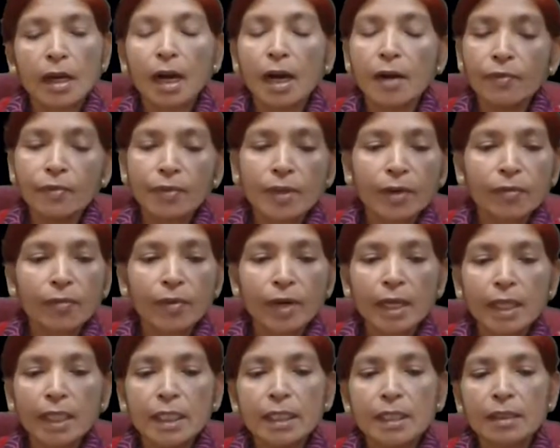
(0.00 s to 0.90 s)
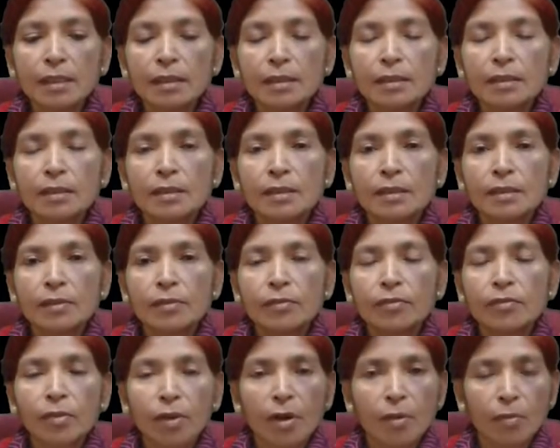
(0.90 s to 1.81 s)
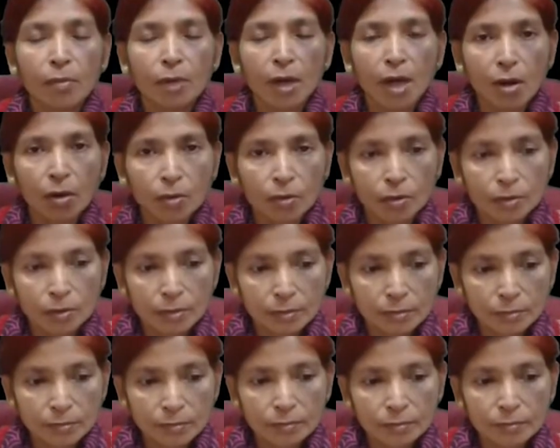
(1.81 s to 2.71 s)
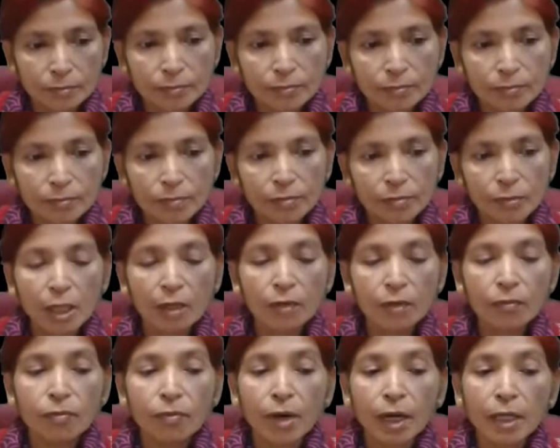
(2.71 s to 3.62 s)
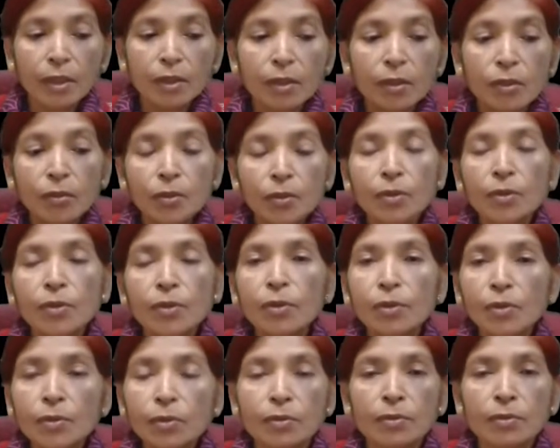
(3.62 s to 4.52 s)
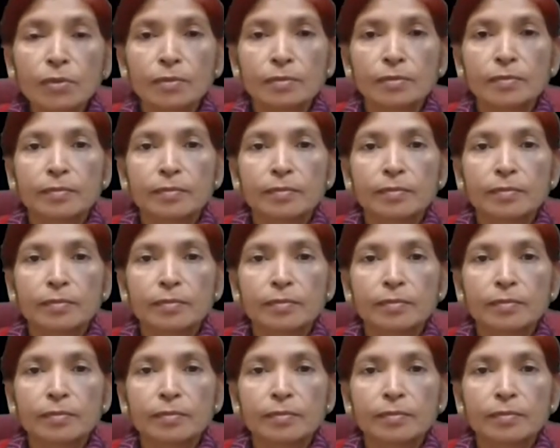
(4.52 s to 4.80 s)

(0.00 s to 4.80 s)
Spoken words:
after 1 year from now. Then what do you do?